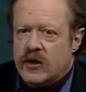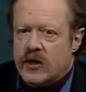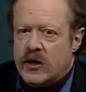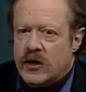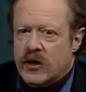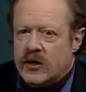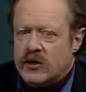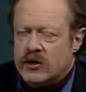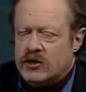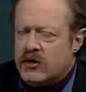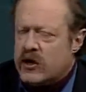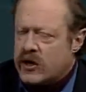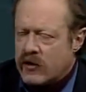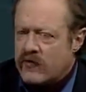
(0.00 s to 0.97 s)
and is
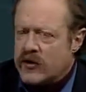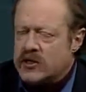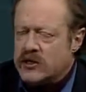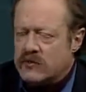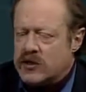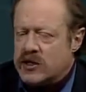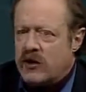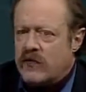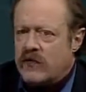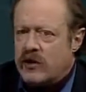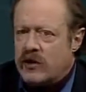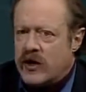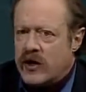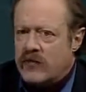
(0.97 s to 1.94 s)
trying to convince himself
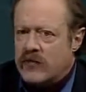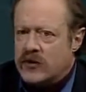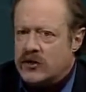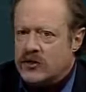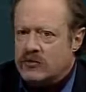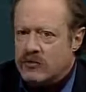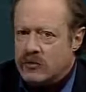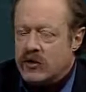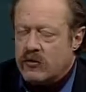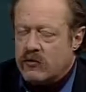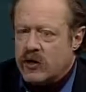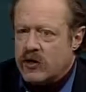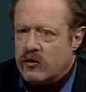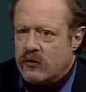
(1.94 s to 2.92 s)
that life is really
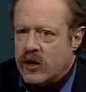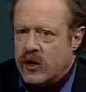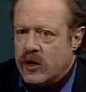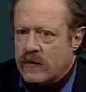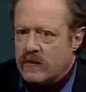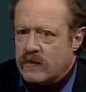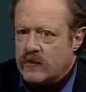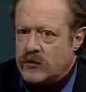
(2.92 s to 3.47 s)
worthwhile